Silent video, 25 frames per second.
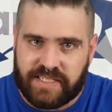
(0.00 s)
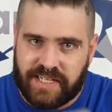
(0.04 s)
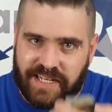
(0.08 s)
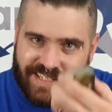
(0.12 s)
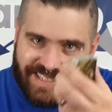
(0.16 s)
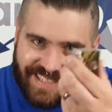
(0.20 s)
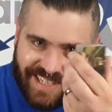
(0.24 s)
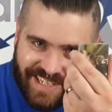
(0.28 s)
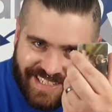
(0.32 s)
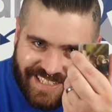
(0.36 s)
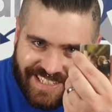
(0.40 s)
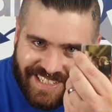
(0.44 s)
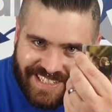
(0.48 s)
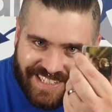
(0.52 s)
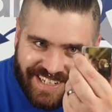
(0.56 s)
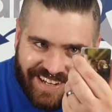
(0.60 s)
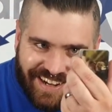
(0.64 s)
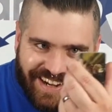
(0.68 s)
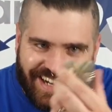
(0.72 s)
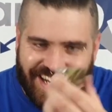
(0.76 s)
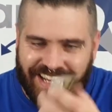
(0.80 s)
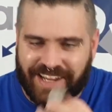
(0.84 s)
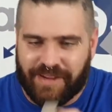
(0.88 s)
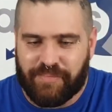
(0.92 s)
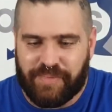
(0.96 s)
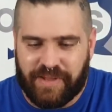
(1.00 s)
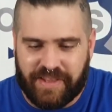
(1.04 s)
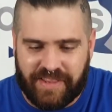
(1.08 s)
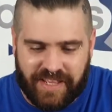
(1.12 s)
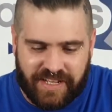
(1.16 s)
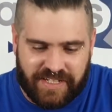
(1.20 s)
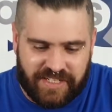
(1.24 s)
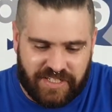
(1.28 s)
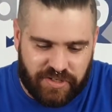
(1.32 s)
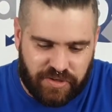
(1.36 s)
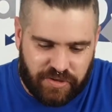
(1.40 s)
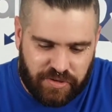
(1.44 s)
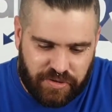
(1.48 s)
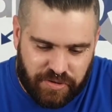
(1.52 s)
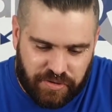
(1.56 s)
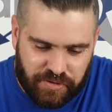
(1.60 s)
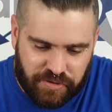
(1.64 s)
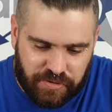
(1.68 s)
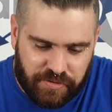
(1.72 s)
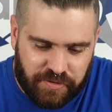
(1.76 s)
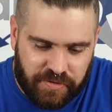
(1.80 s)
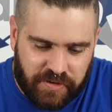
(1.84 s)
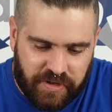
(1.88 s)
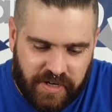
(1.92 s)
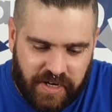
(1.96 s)
They're teensy tiny, but they're so
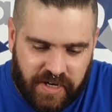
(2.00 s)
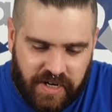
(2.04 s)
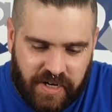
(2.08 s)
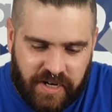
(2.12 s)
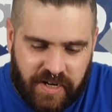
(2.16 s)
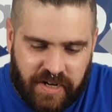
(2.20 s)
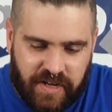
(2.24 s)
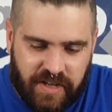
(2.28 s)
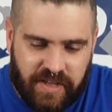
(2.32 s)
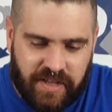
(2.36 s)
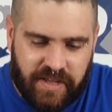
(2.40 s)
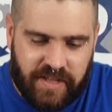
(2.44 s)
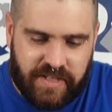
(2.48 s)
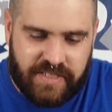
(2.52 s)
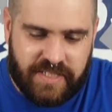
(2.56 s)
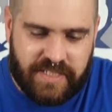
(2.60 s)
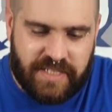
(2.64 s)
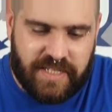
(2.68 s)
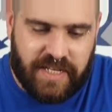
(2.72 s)
cool. Let's